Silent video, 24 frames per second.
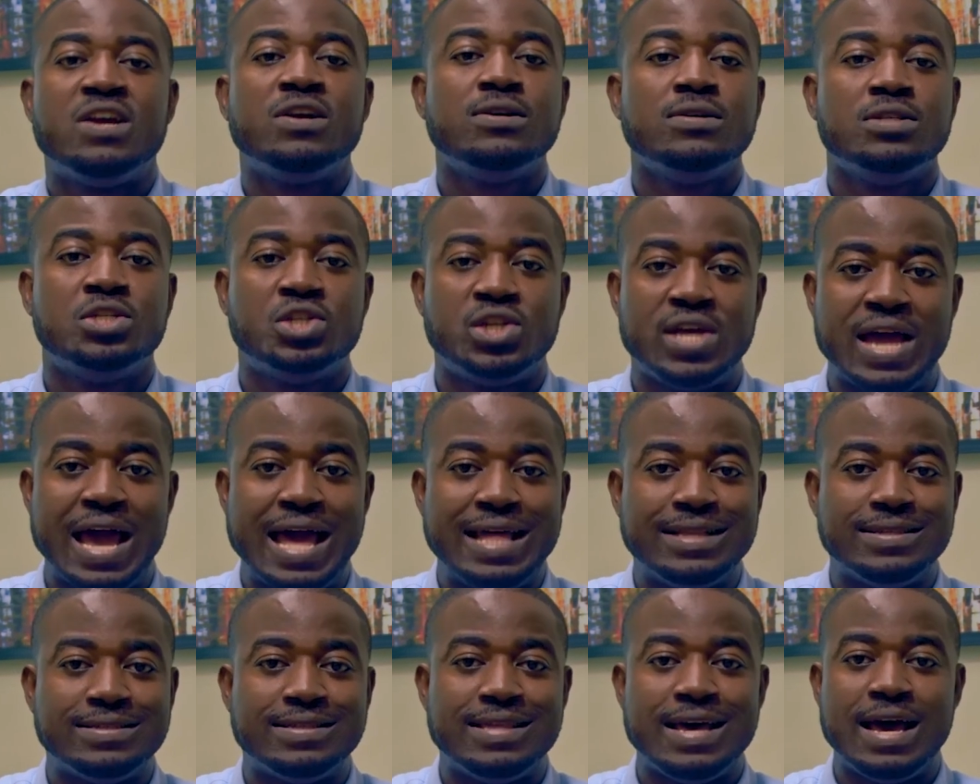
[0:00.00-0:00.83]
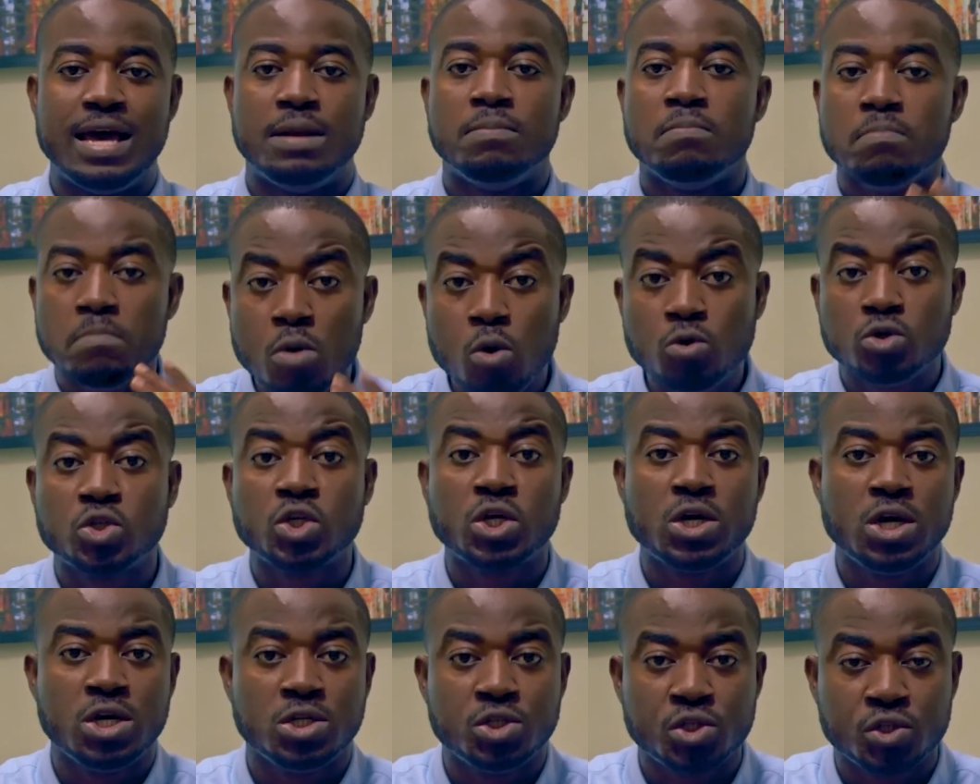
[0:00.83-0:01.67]
good chance that
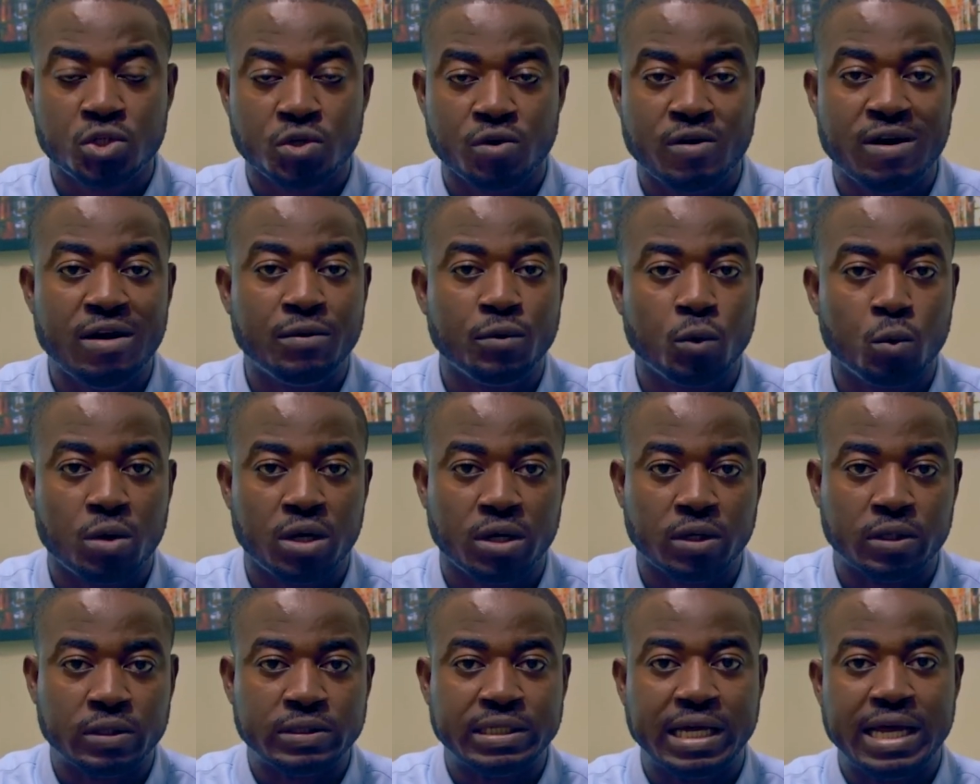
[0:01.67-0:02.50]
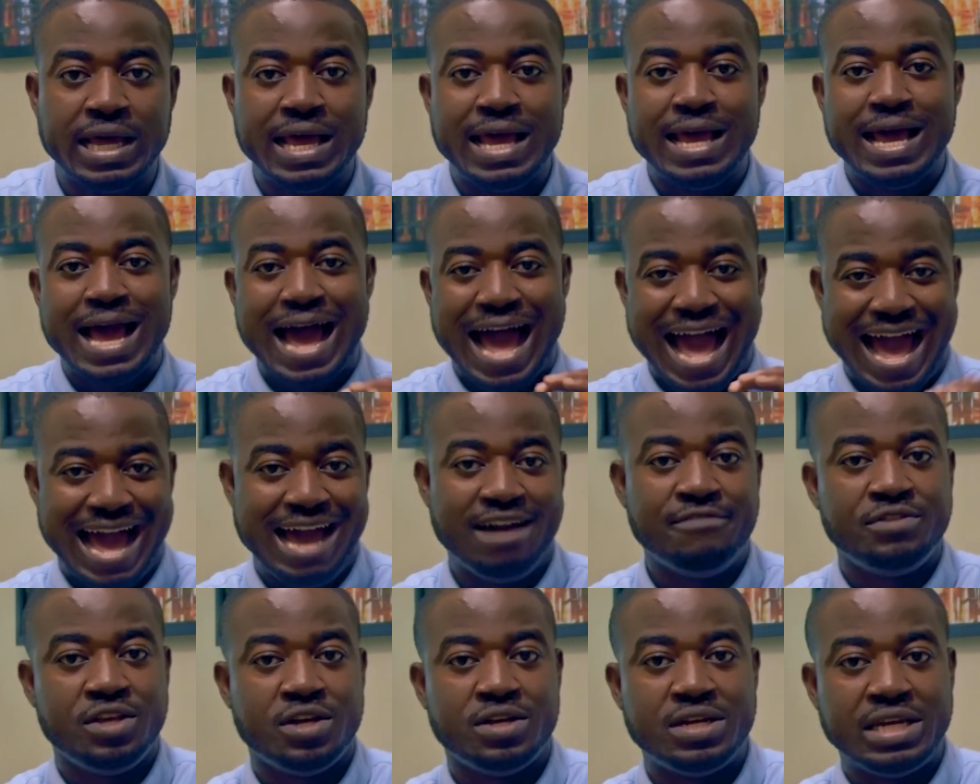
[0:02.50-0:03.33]
most countries around the world
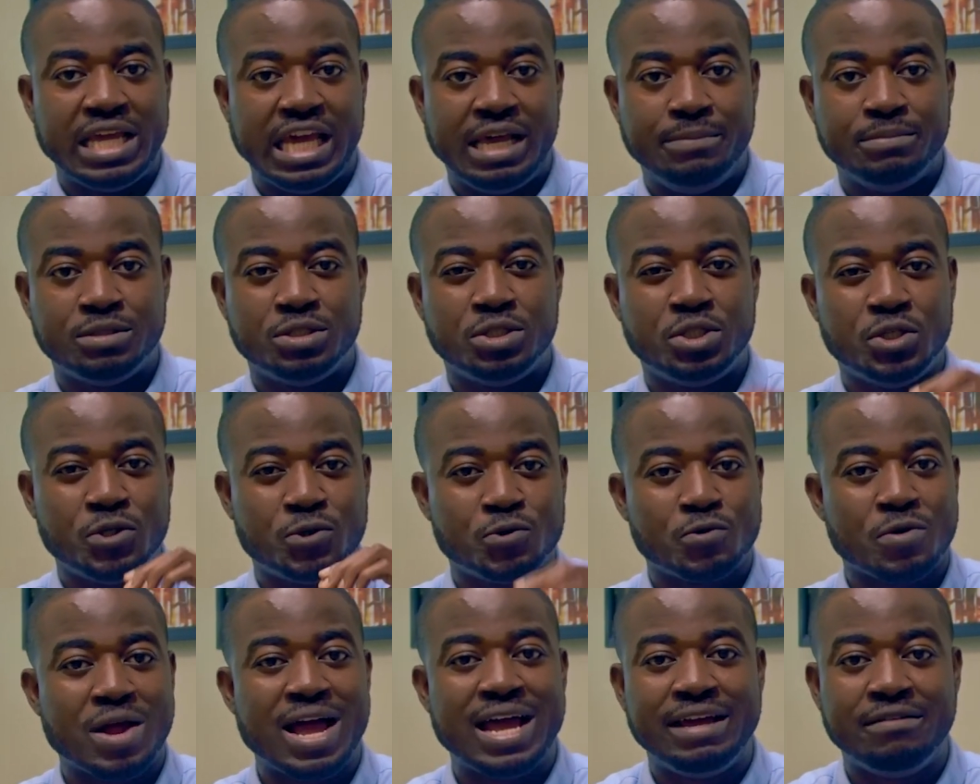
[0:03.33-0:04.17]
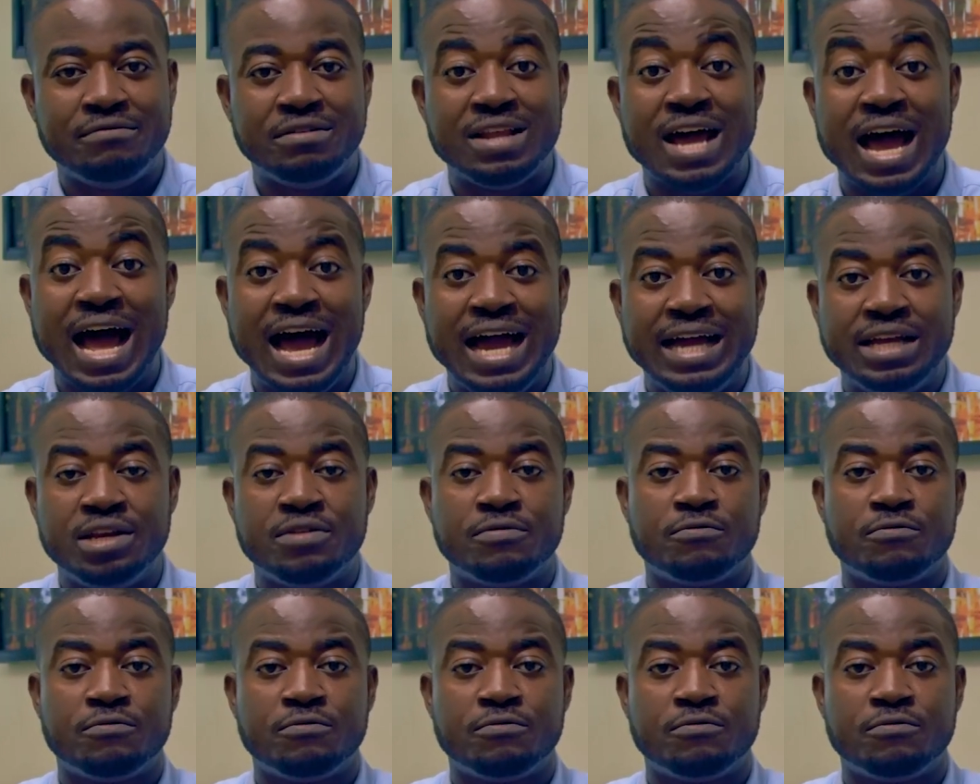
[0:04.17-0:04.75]
have their names derived either